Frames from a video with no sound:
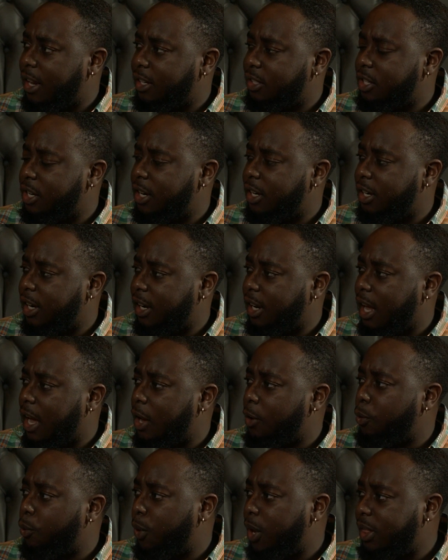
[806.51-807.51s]
Is there a
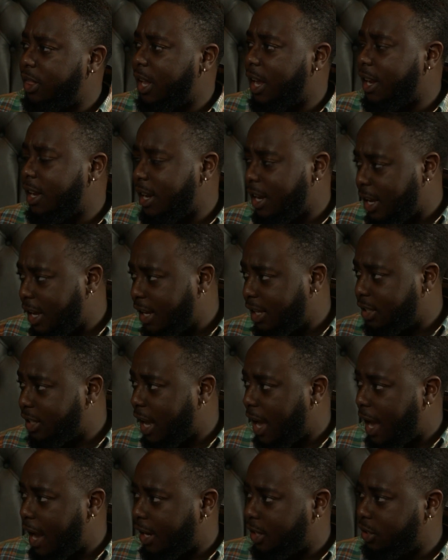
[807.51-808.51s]
deadline when they need
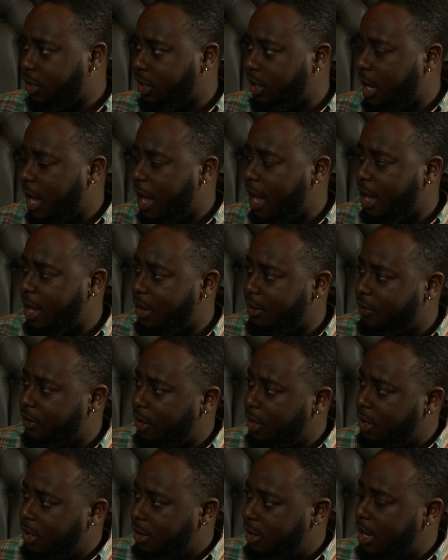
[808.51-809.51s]
to actually have
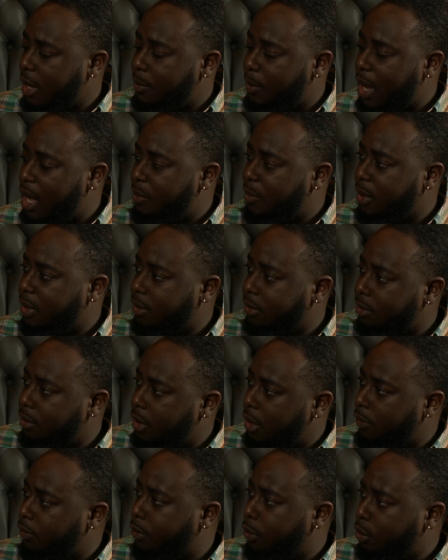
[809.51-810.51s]
that payment
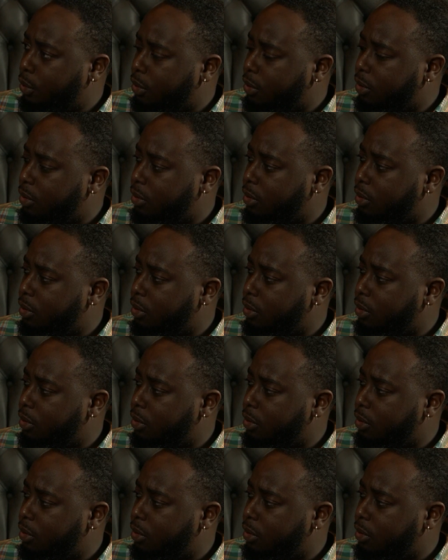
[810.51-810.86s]
in full?